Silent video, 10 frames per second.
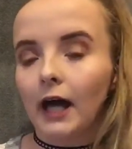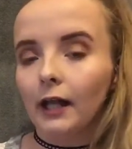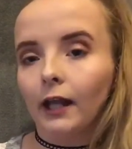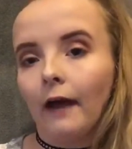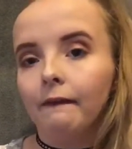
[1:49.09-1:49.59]

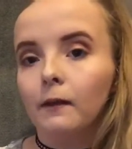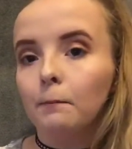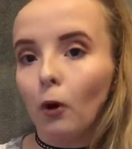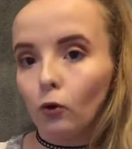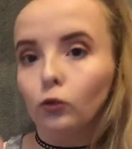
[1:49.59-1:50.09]
I like
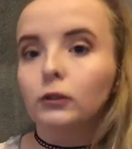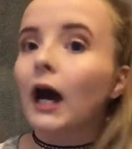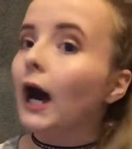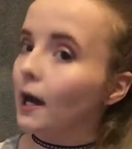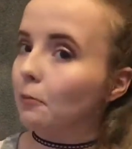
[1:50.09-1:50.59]
the bold
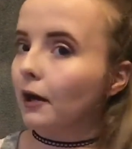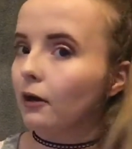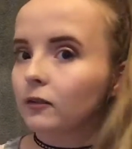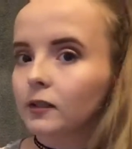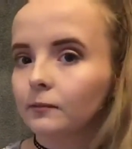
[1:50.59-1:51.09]
eyebrows.